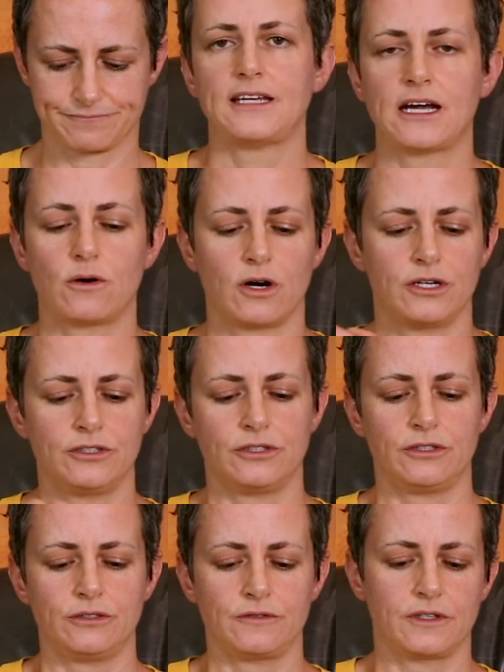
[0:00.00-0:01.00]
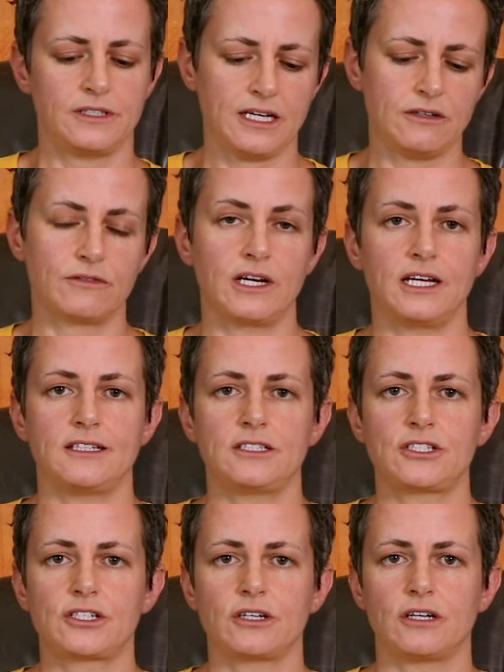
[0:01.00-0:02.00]
Now, under the date
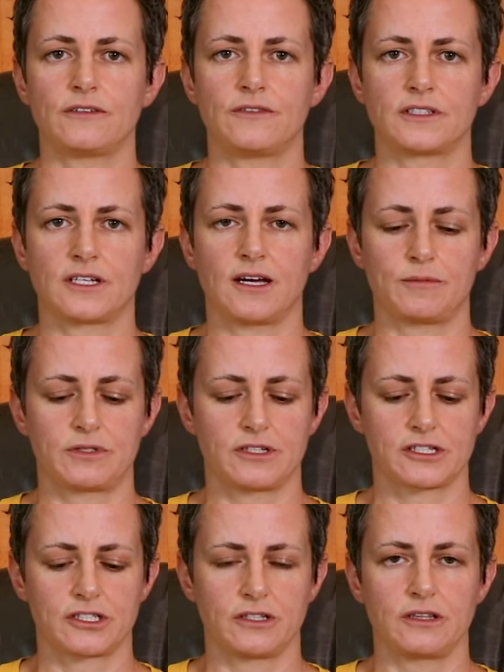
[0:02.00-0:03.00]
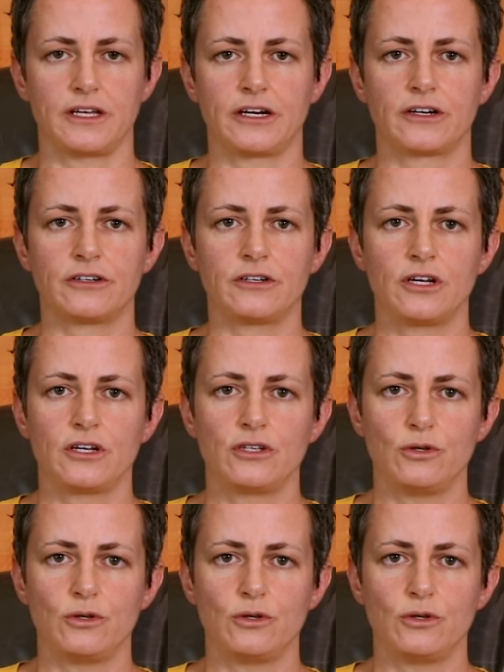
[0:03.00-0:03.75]
range of the top section there,